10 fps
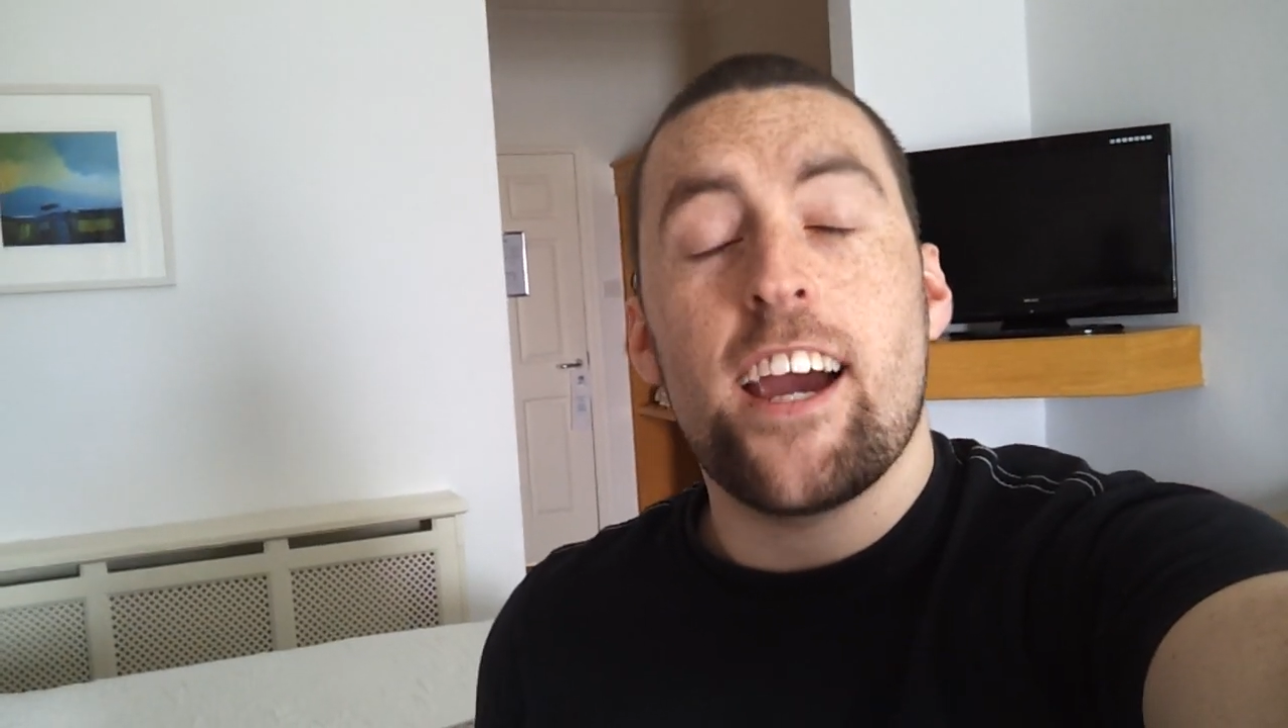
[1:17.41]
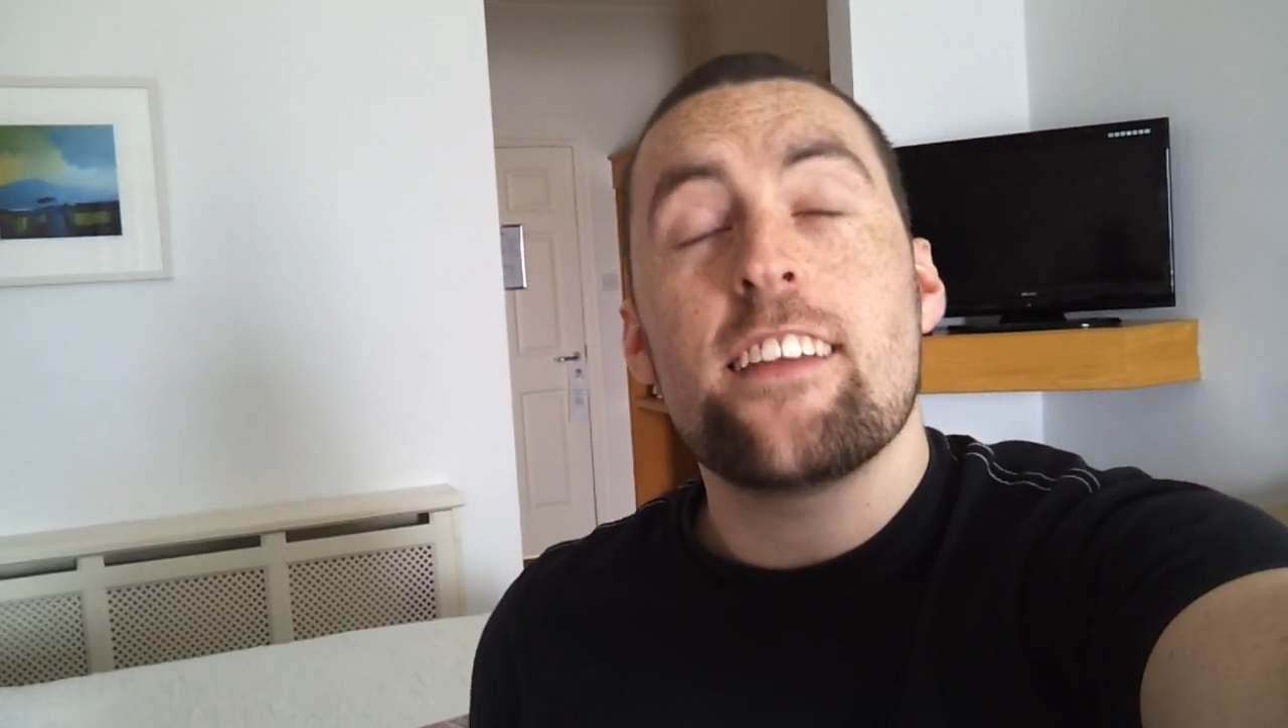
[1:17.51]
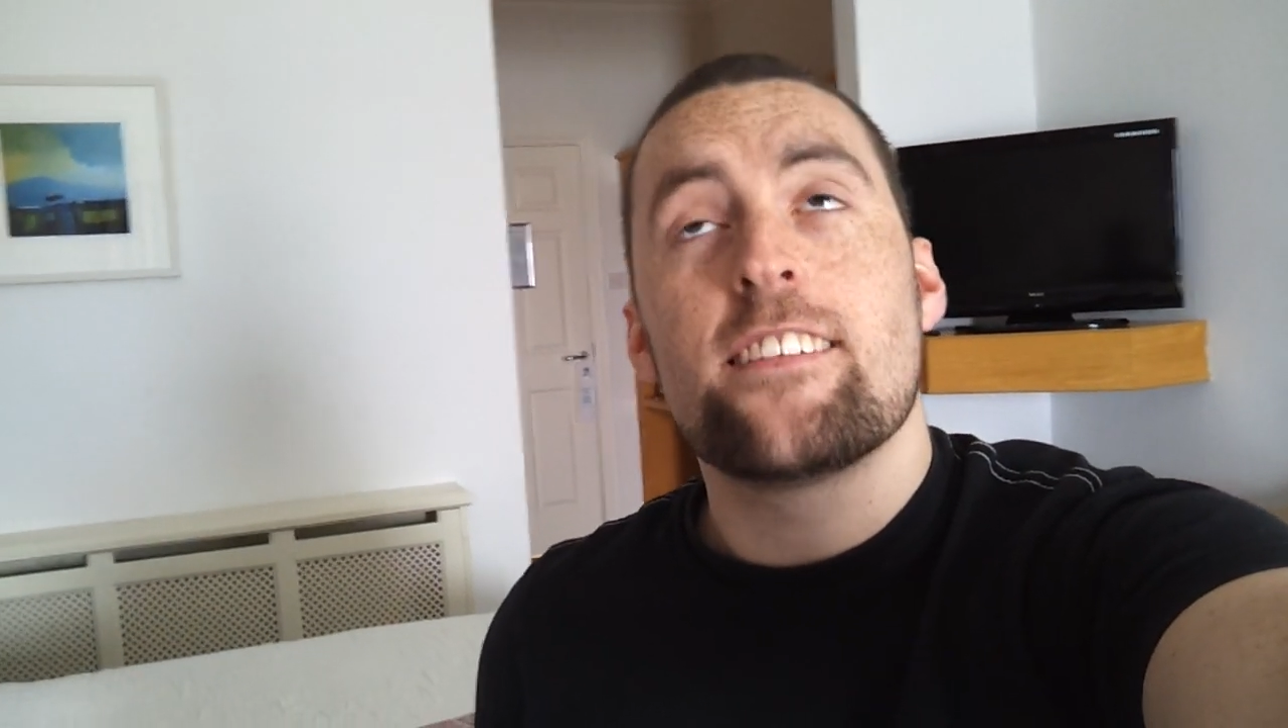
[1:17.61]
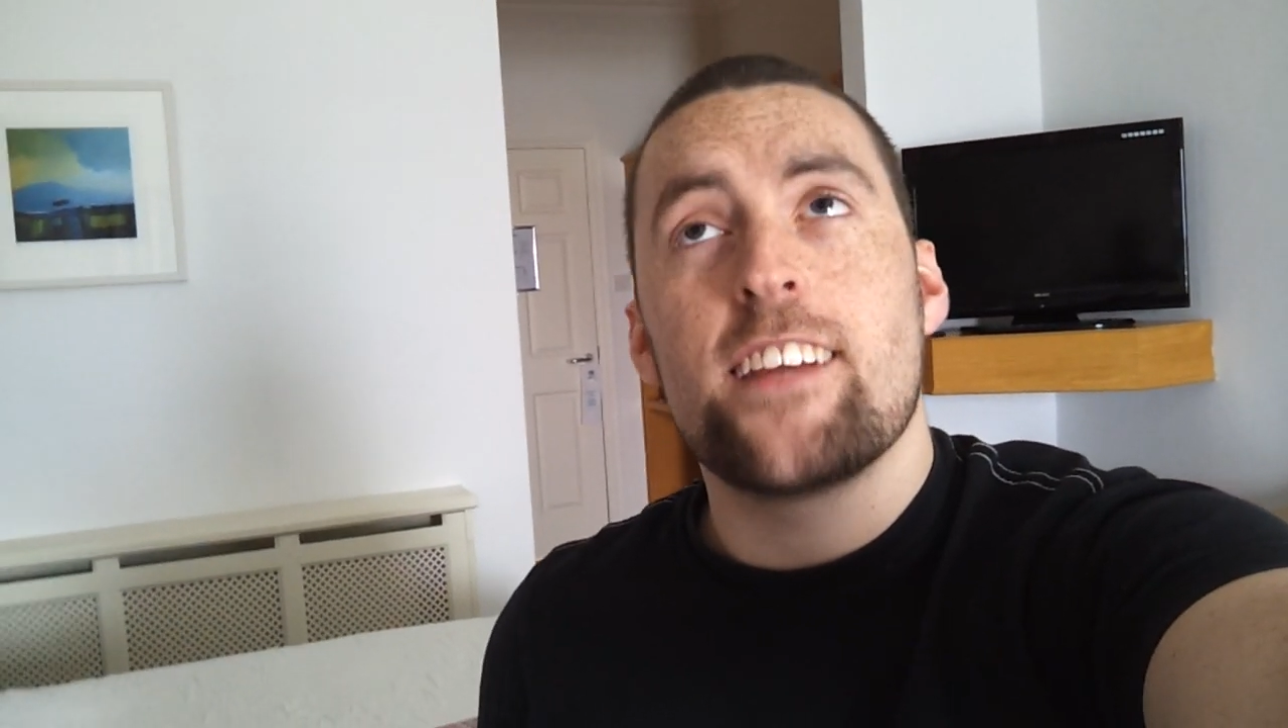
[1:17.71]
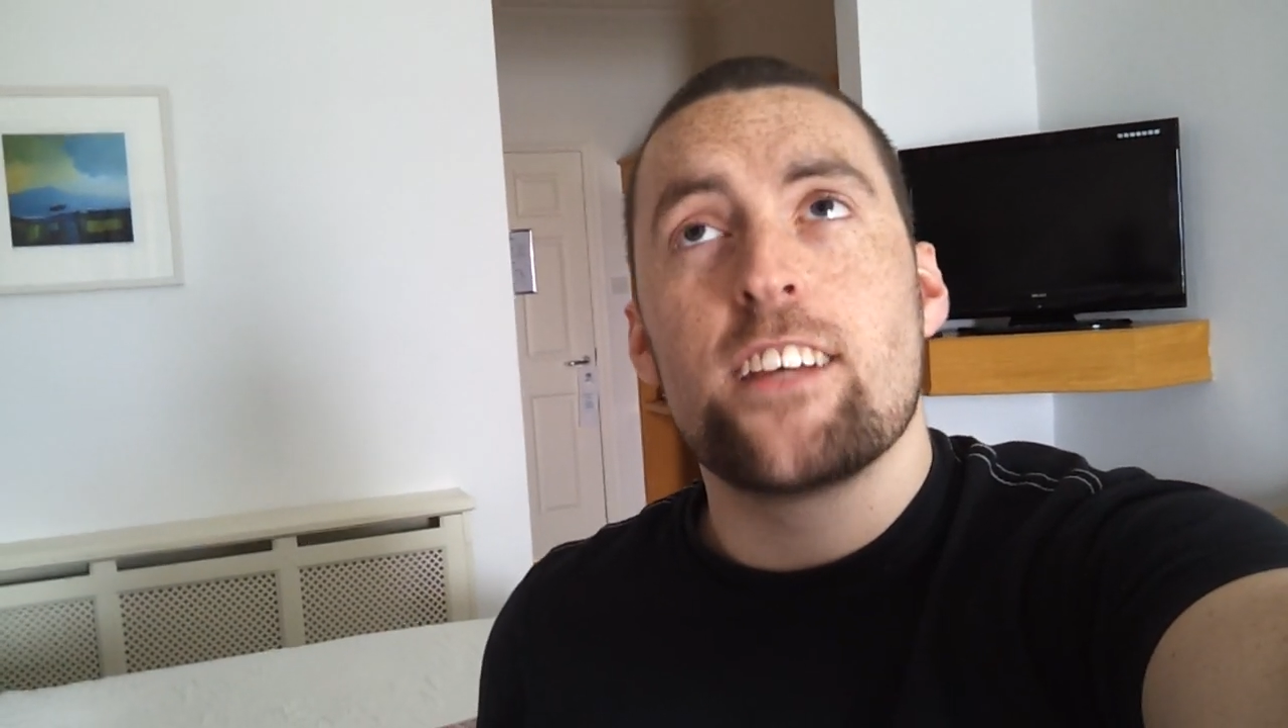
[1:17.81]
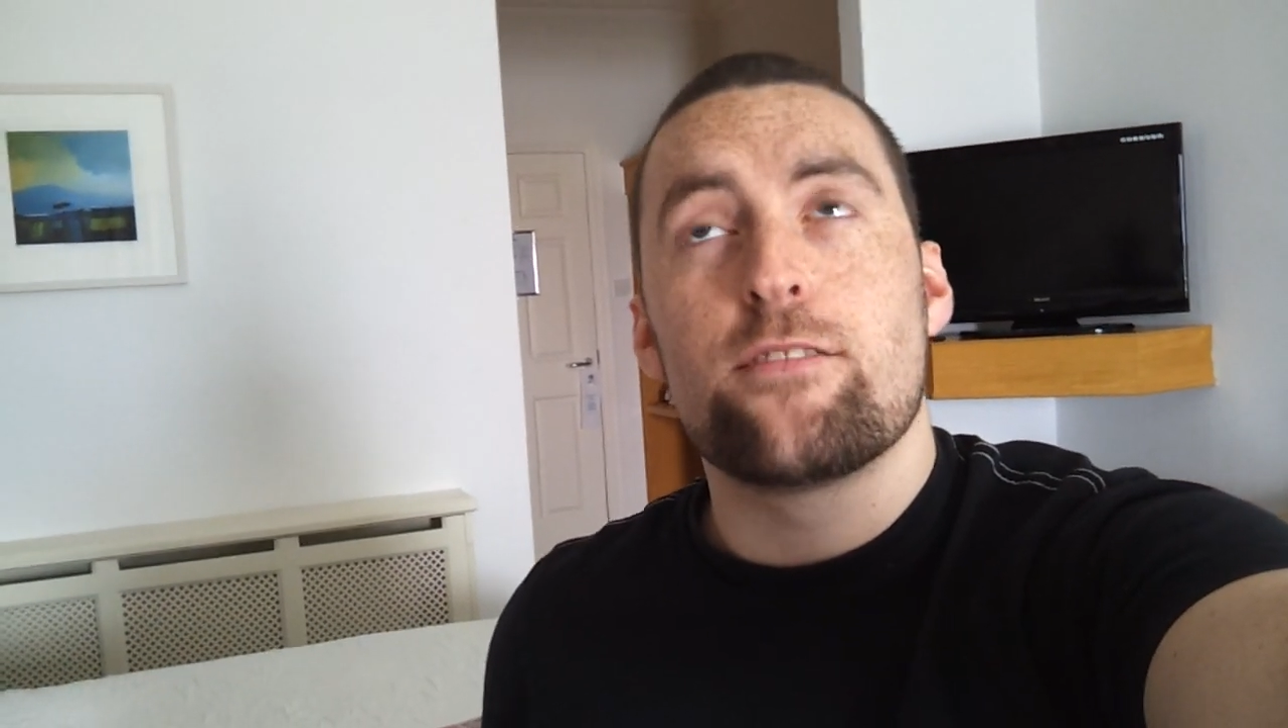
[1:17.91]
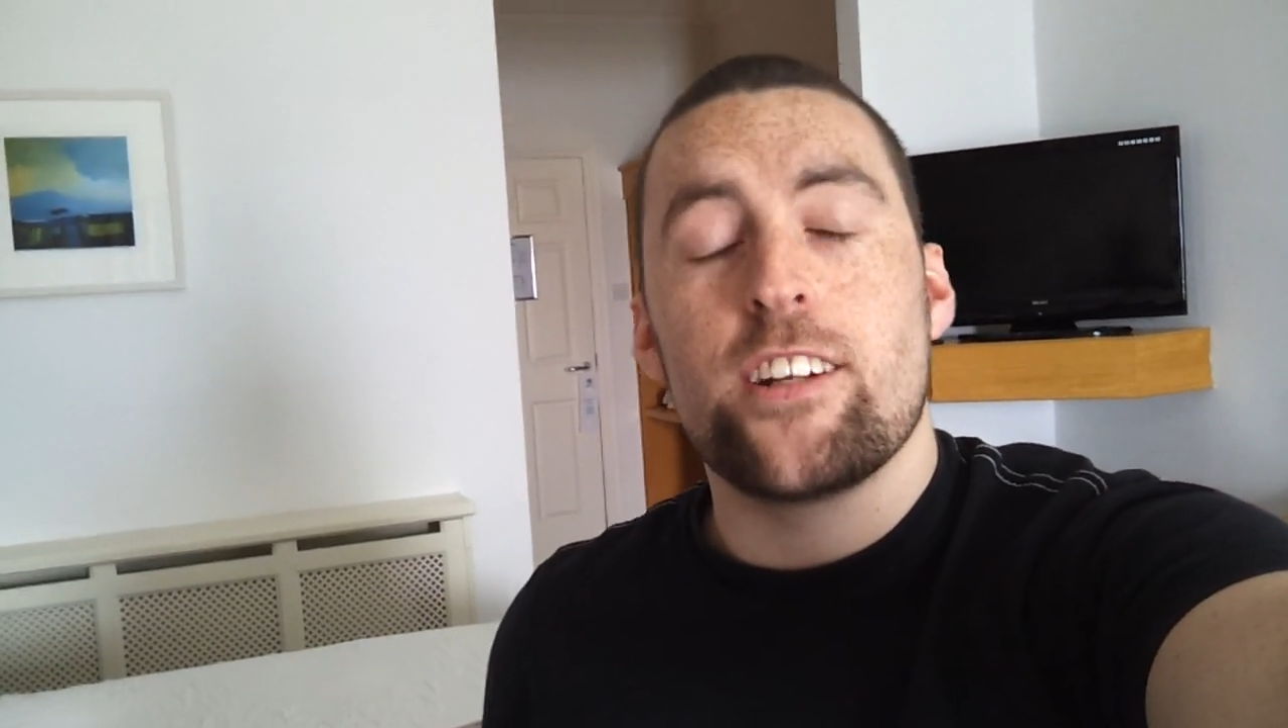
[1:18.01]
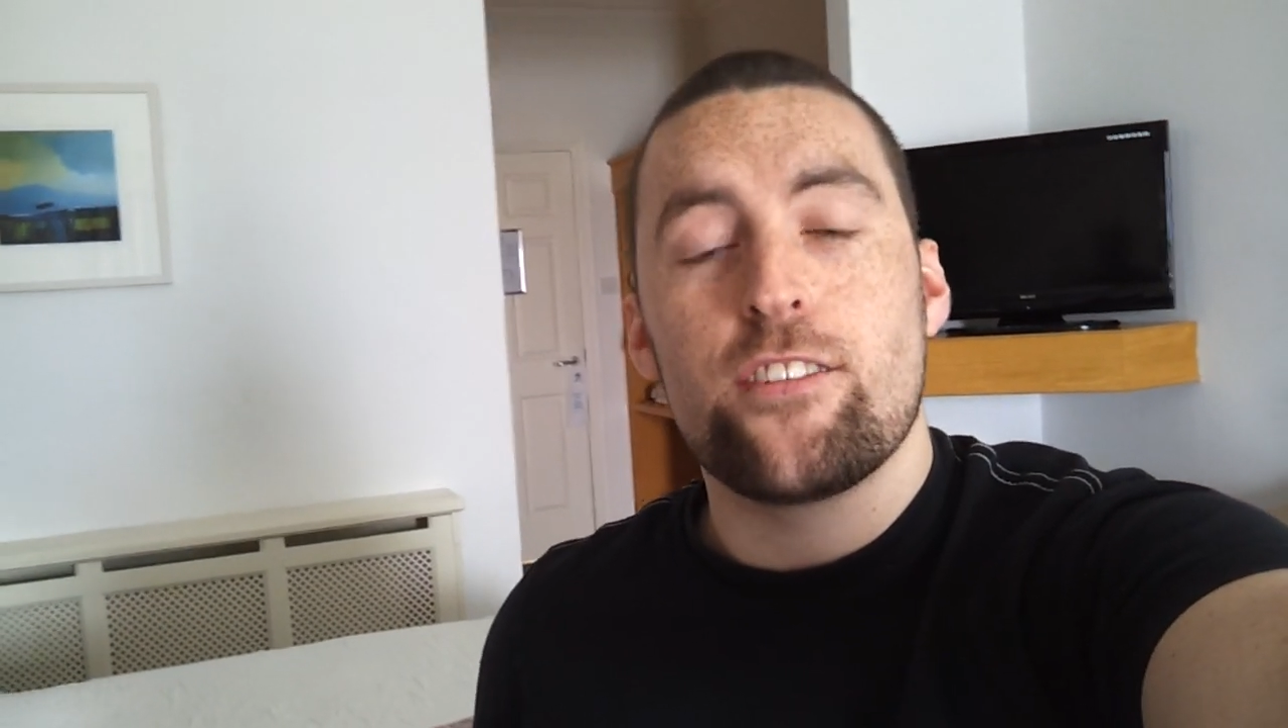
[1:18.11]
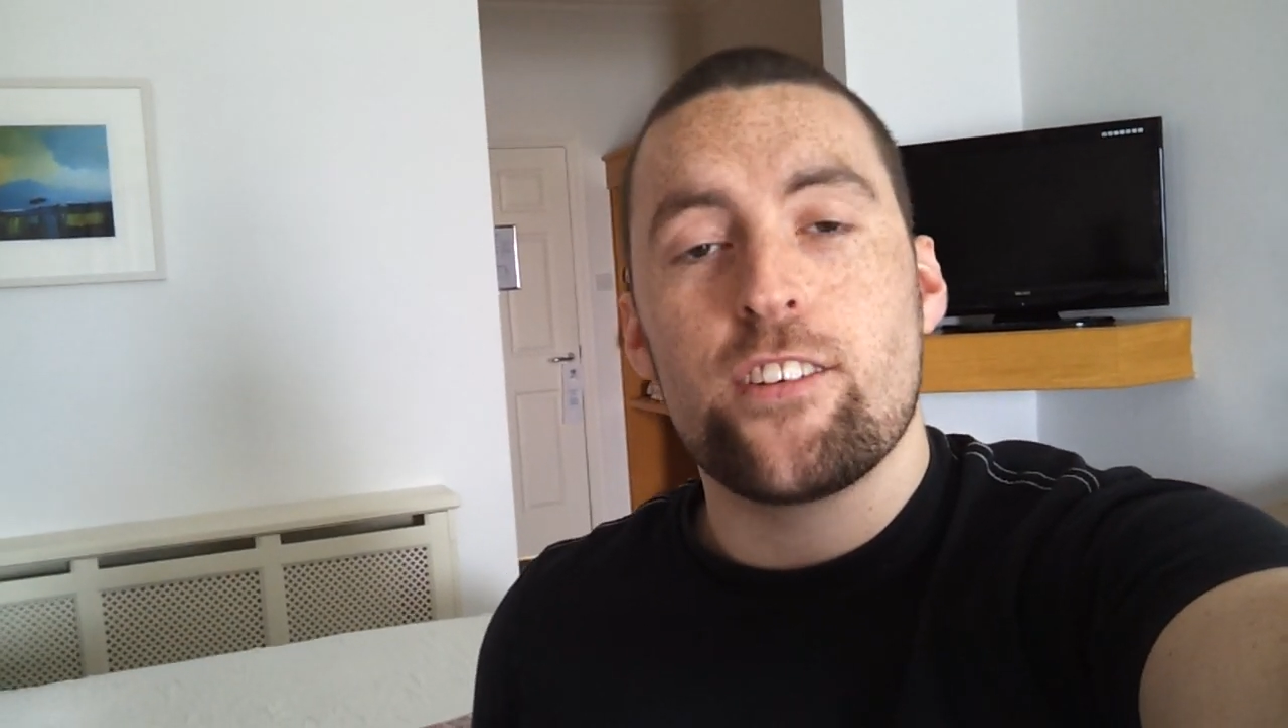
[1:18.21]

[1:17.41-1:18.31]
at Dazran